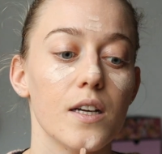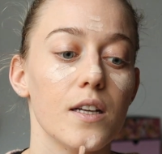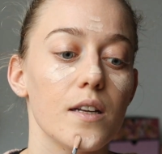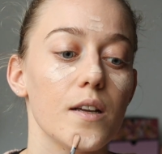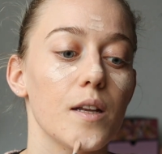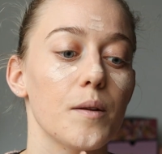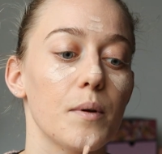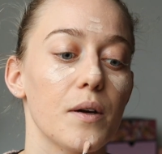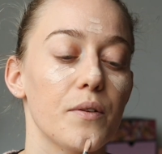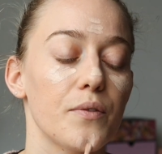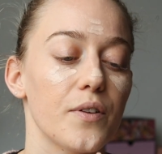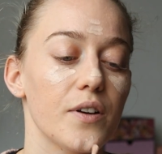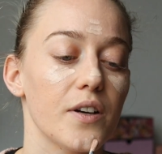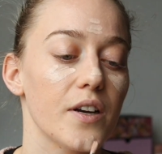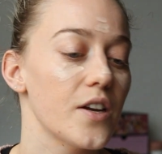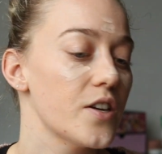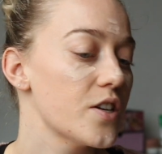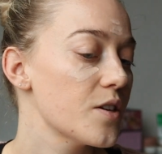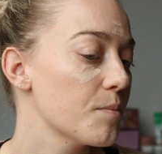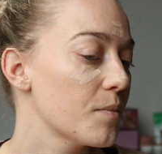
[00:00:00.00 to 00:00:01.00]
than my
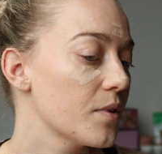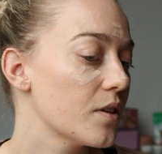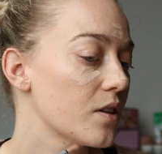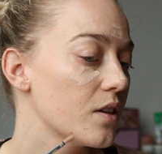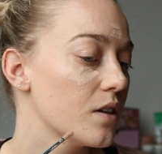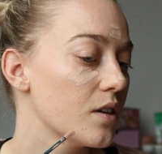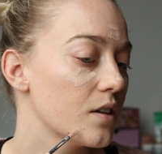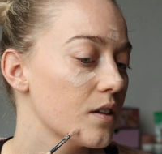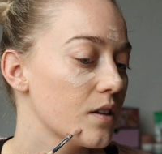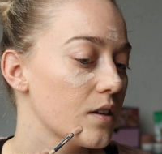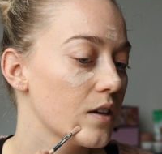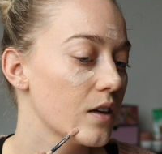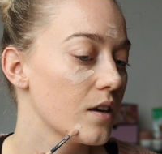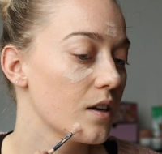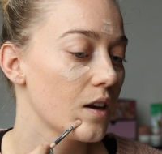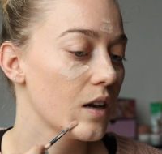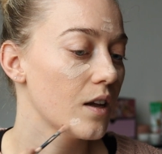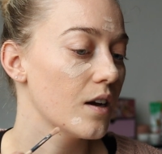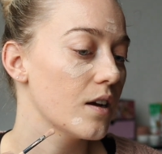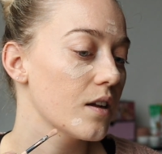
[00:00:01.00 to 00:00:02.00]
foundation, but not a
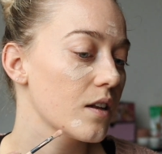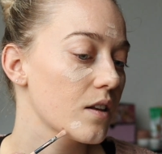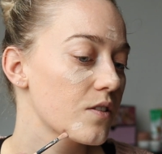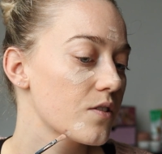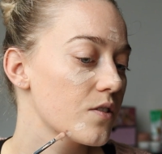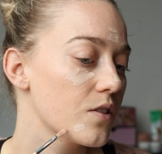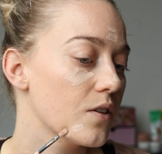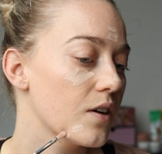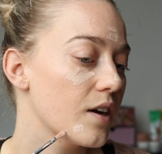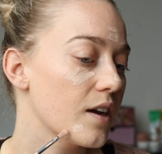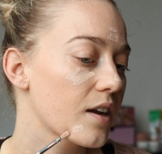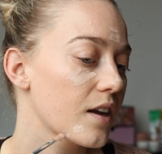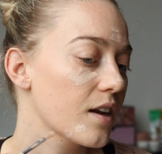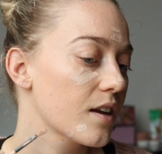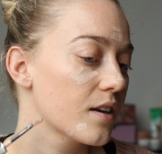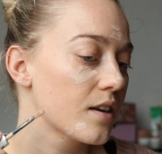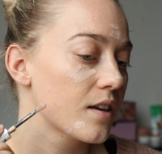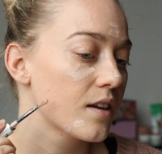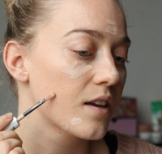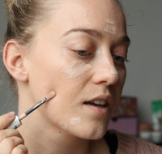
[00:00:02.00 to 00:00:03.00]
lot. So I
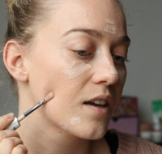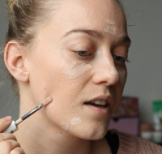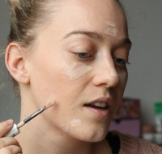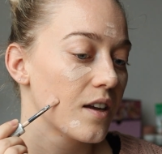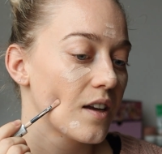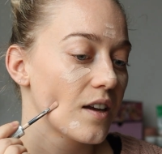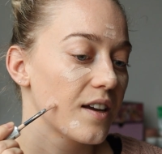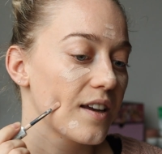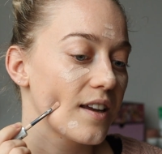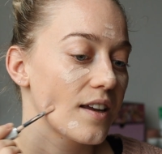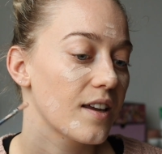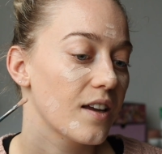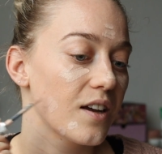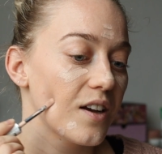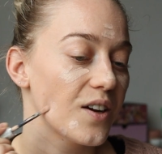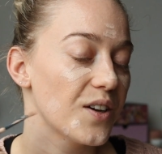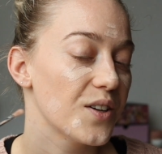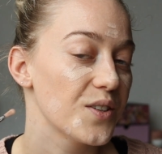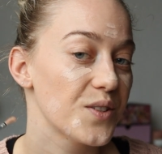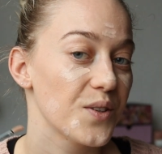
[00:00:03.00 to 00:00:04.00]
can
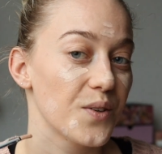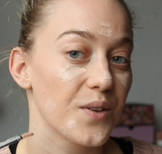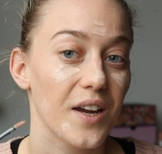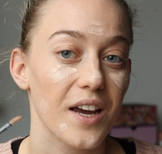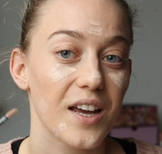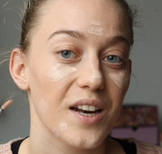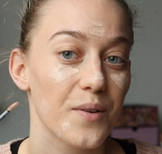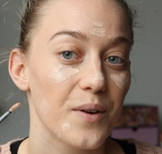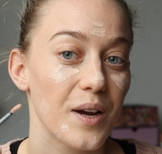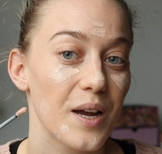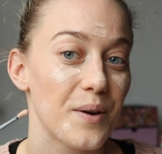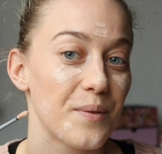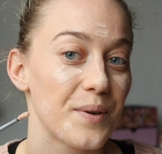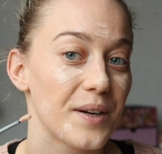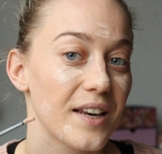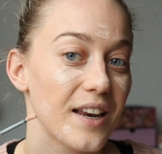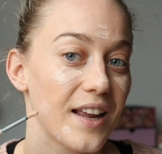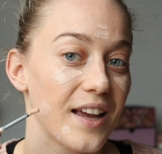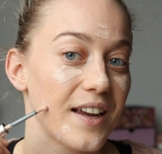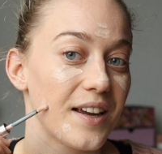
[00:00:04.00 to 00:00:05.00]
also get away
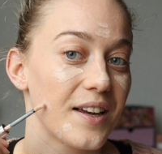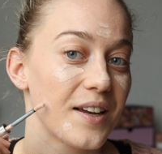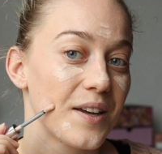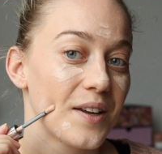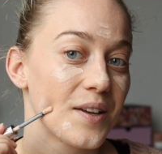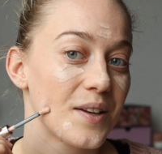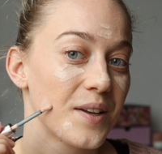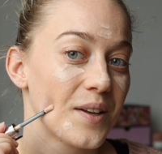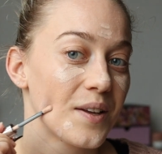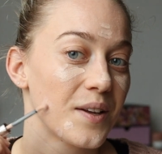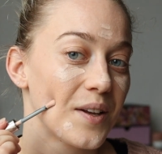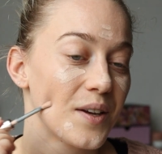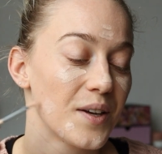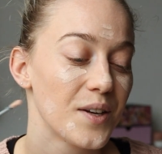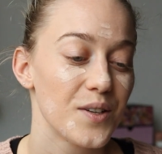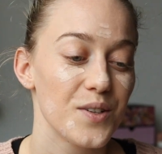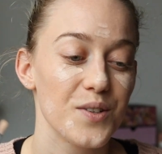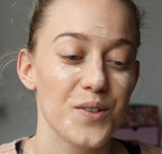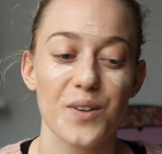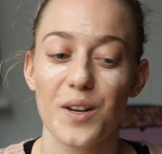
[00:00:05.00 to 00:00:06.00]
with like
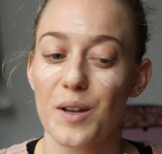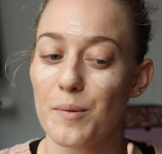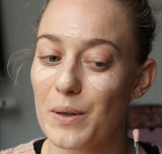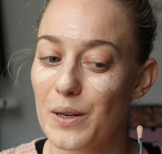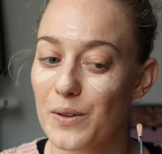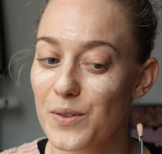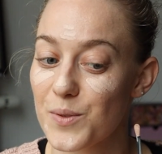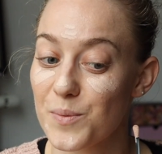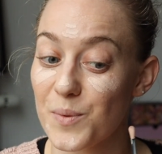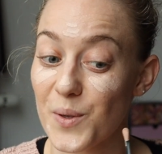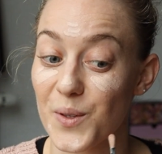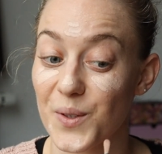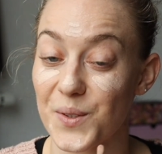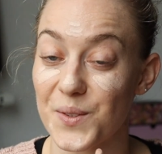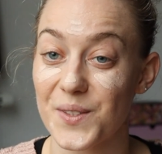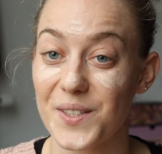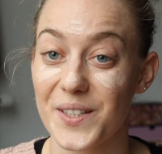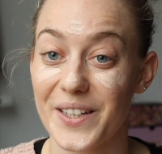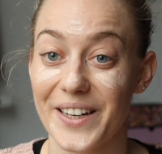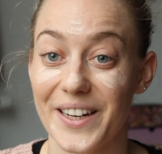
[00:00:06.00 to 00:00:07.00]
doing a bit of spot
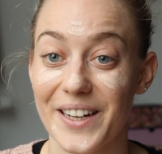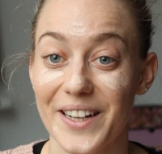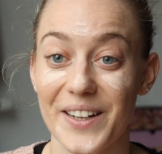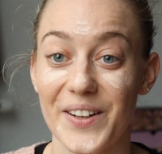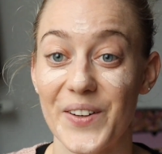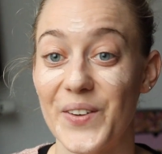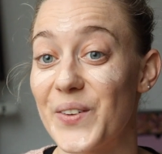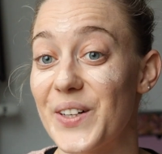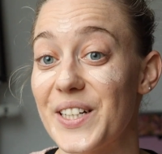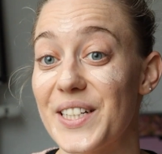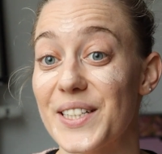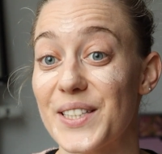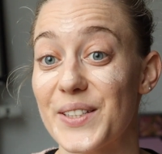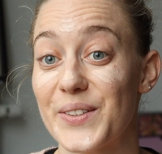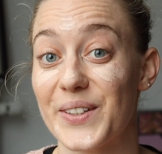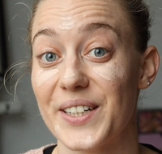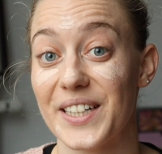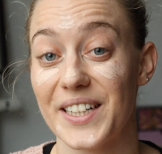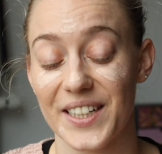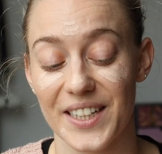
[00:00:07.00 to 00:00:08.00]
concealing, which is
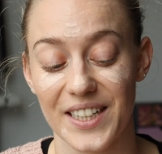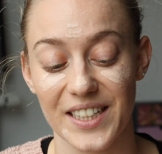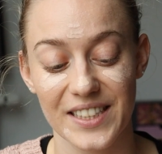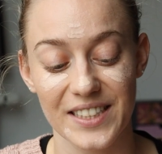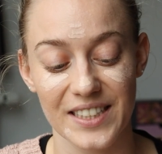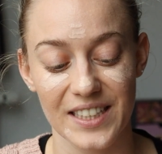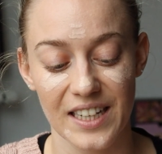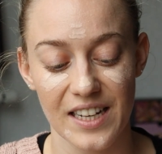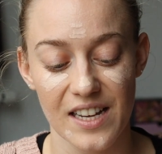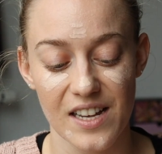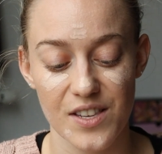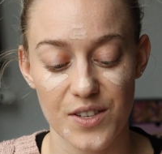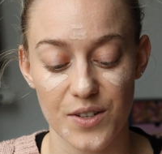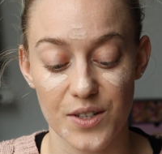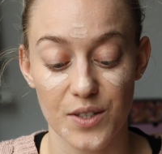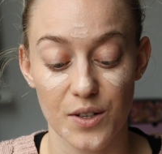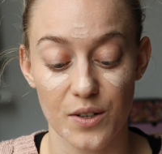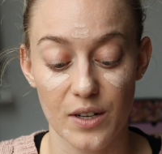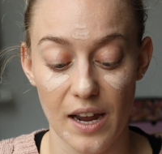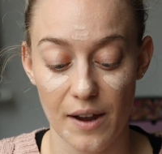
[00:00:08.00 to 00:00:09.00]
quite nice. So
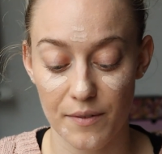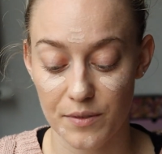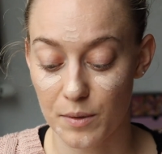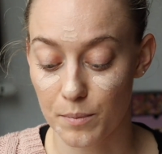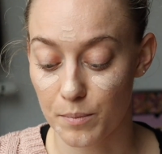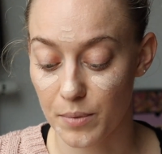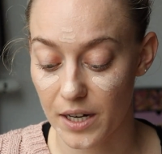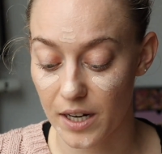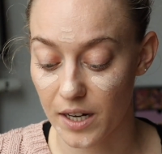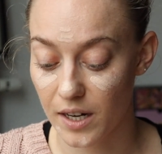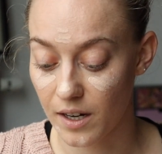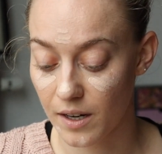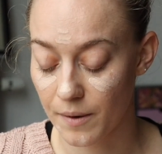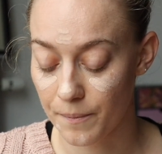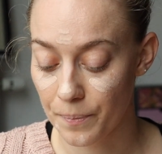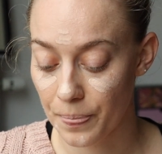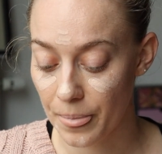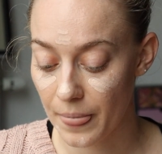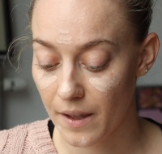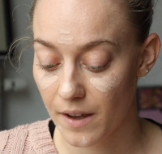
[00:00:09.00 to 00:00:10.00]
I don't have to bring
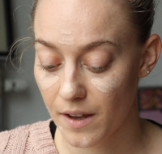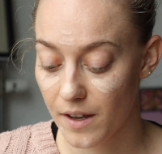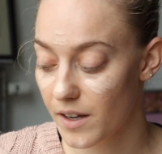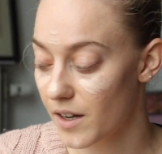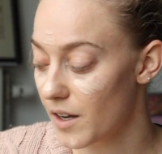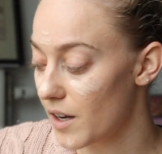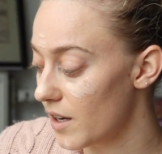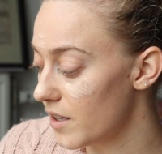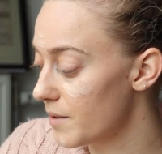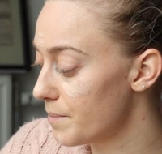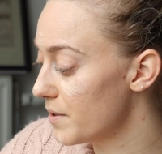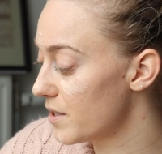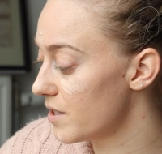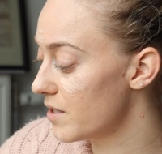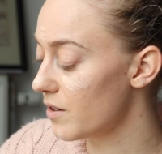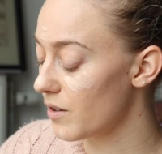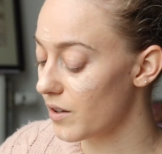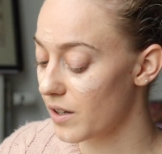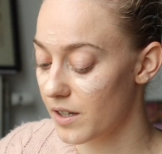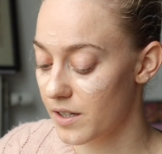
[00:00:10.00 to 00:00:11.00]
a
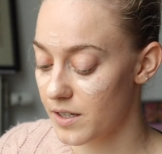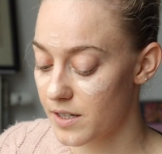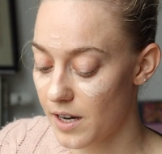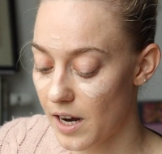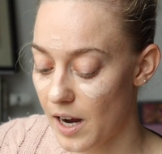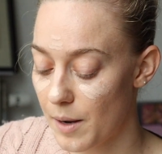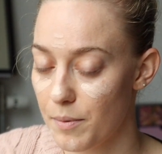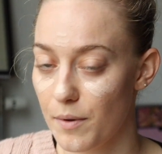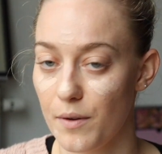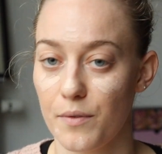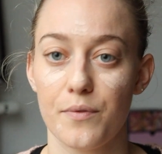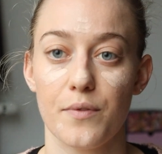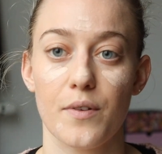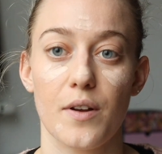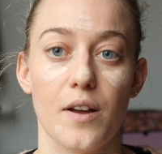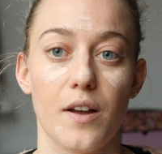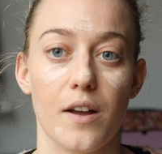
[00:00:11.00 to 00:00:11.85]
bazillion type of